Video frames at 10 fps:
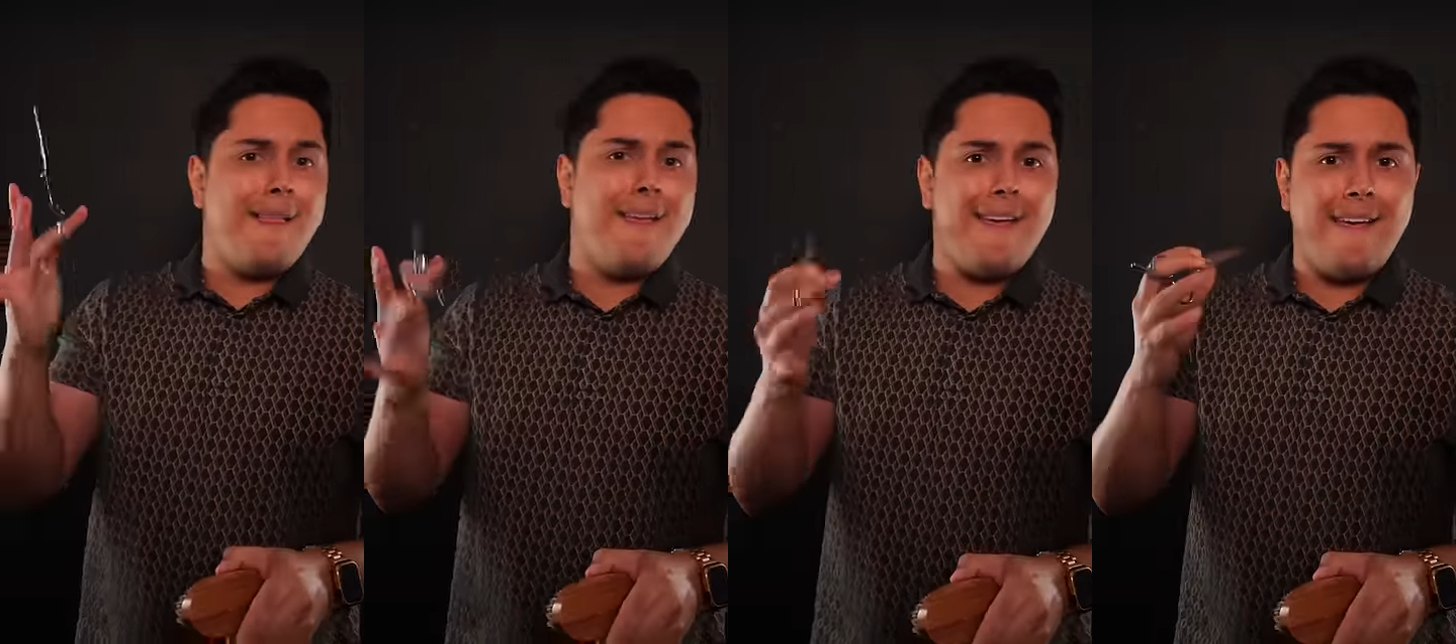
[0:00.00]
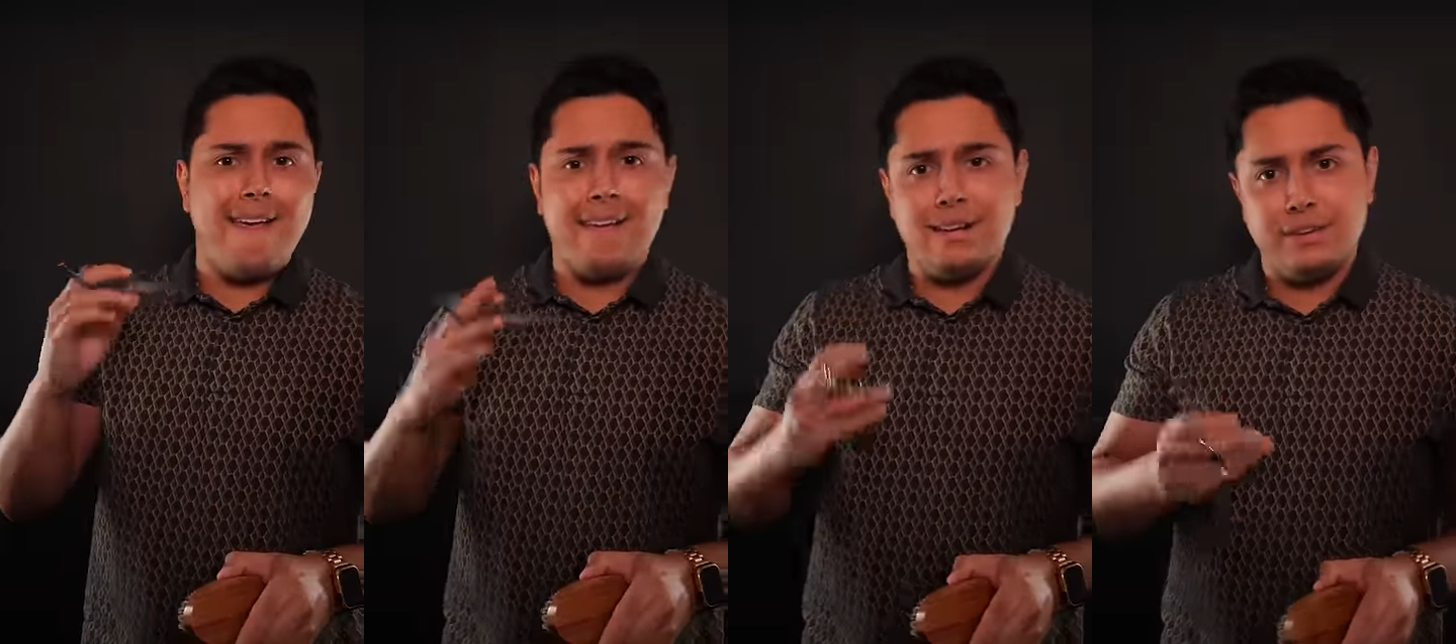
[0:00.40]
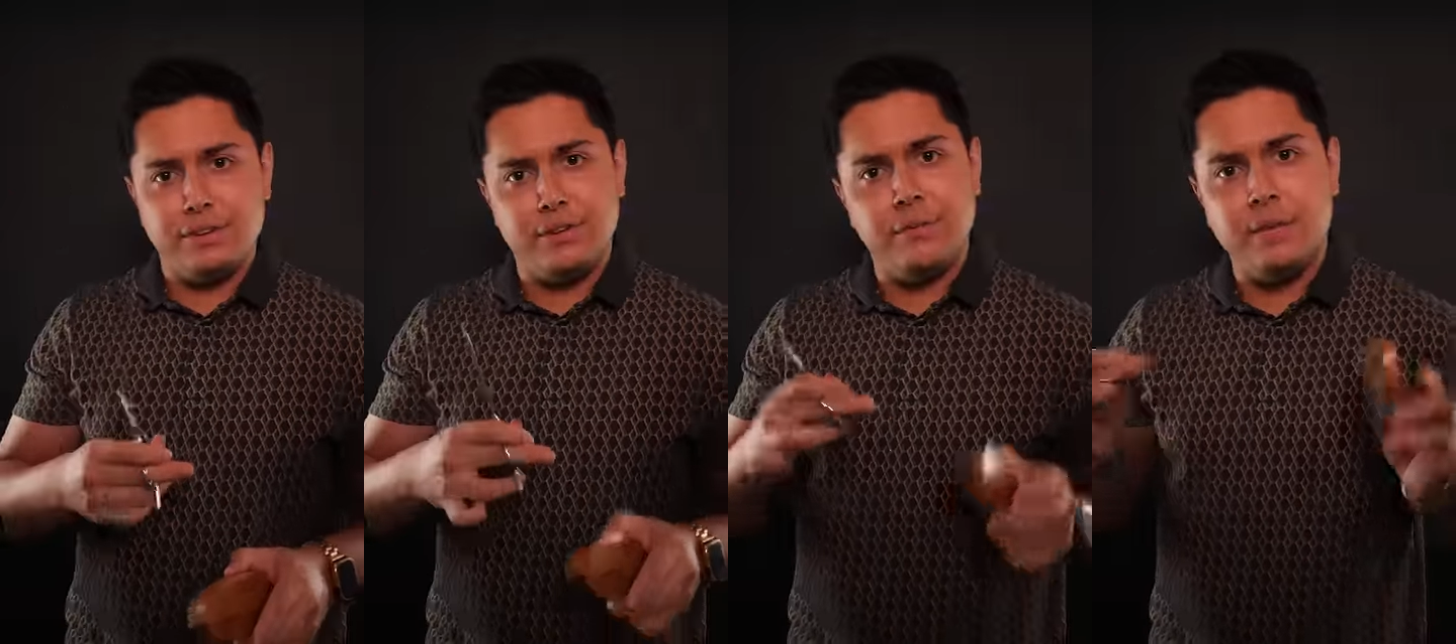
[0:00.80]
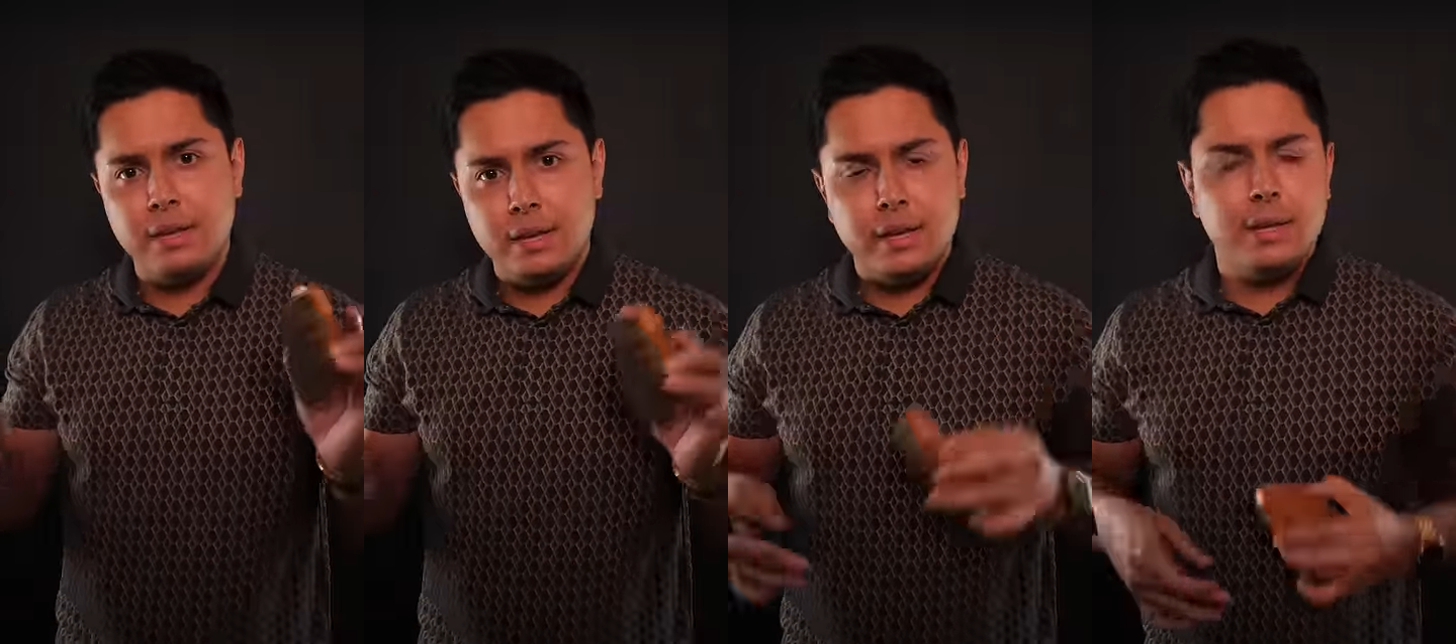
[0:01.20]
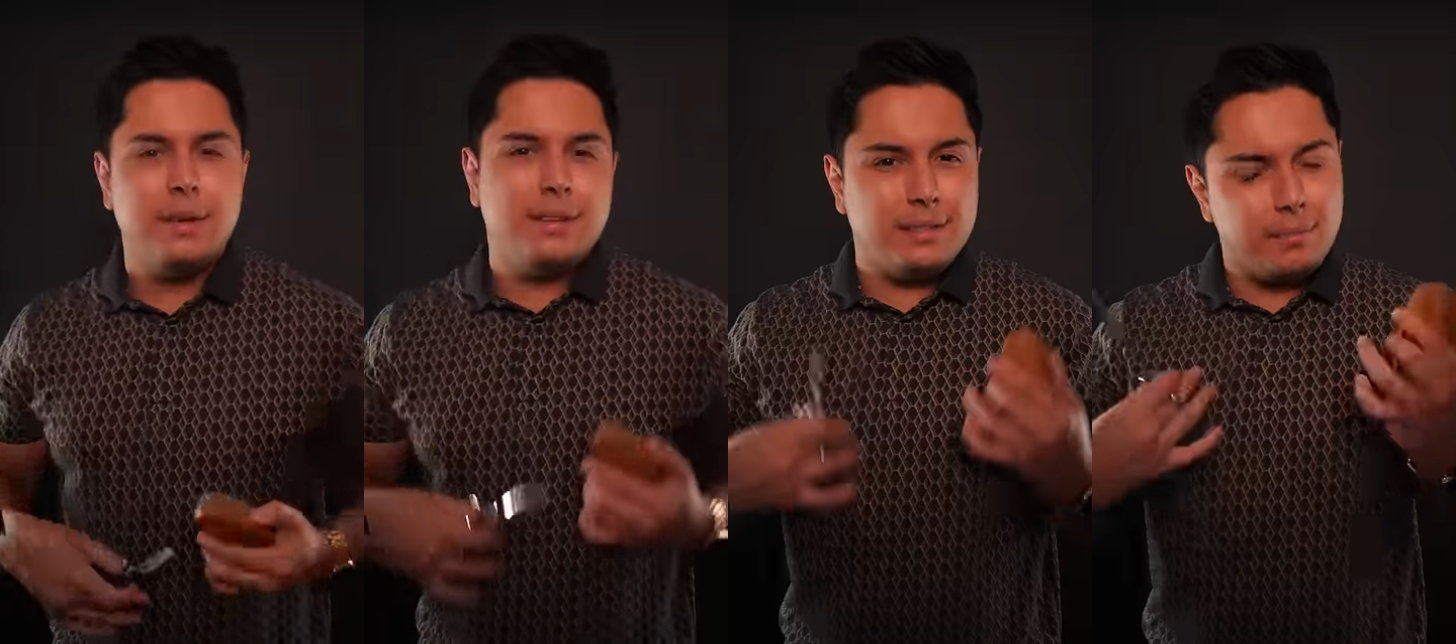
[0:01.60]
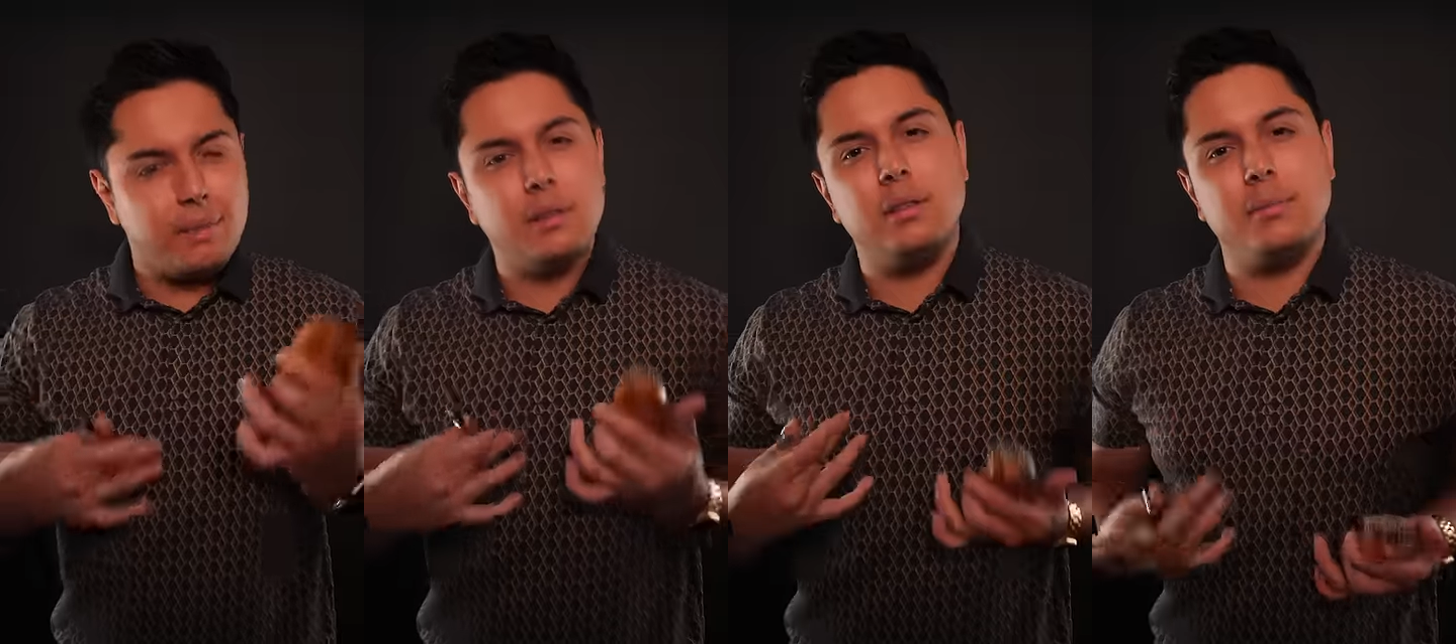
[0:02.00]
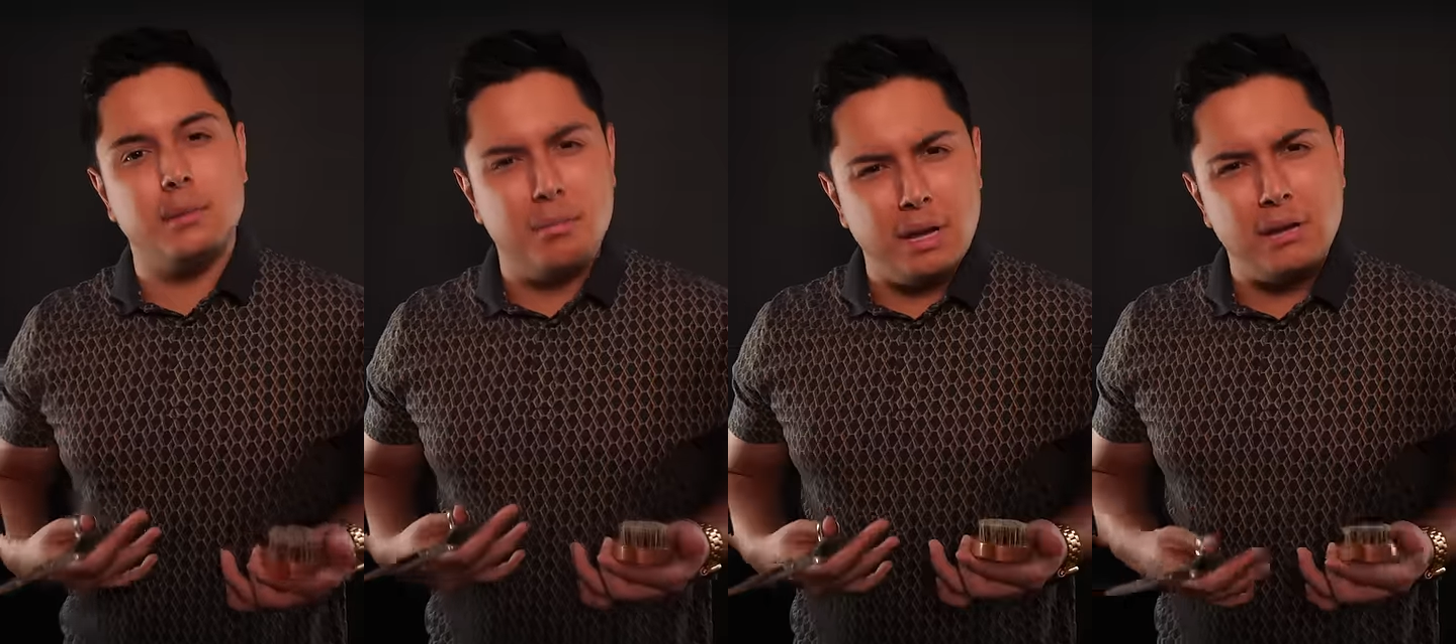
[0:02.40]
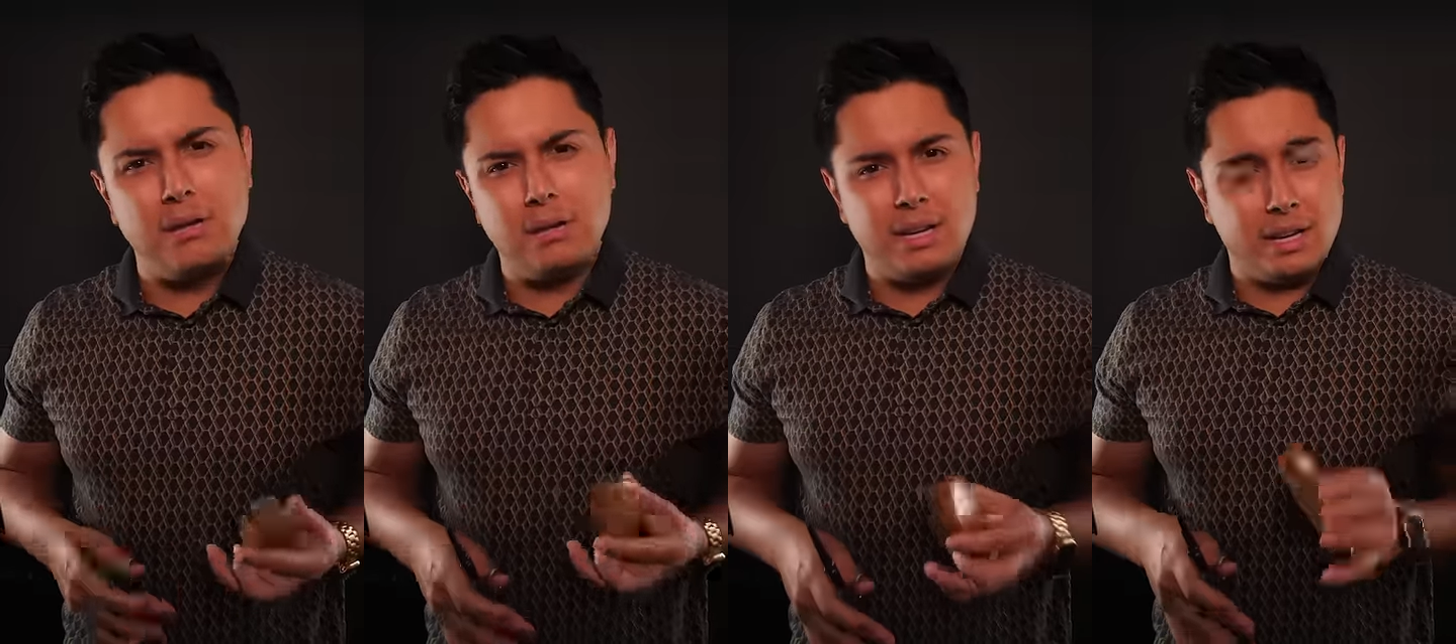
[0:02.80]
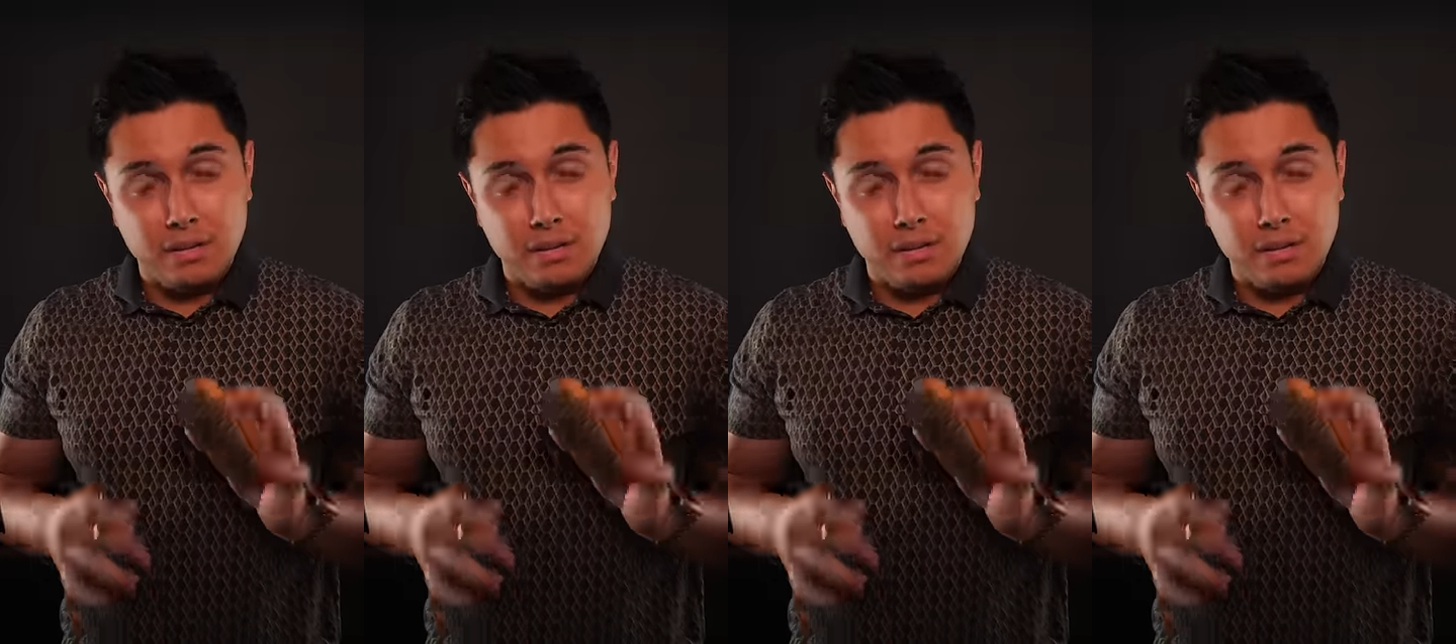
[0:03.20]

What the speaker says: to something a little bit better, okay?